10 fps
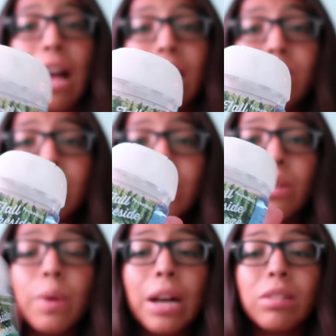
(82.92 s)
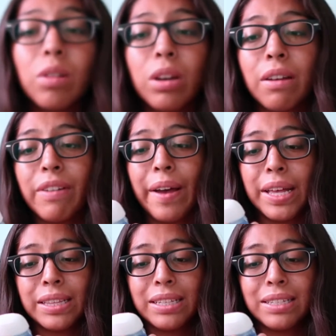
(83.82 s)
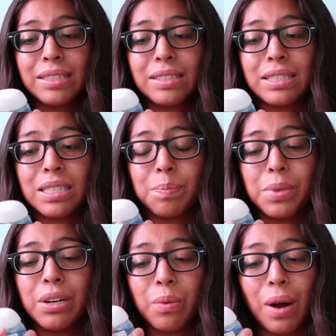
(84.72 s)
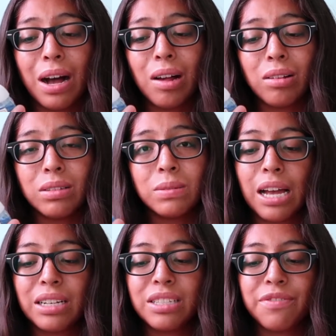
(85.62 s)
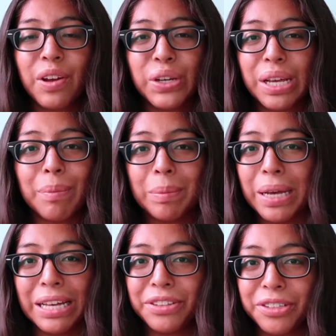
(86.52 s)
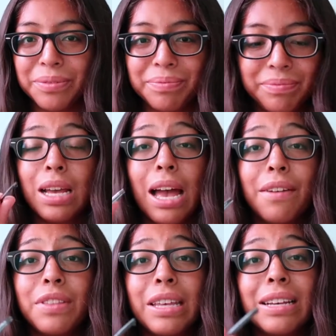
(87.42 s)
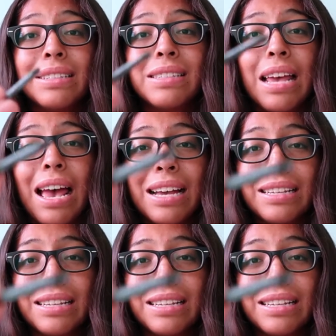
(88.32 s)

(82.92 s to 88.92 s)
I don't know how long I've had this. It's been a while. I just found it in my bathroom. I have this. I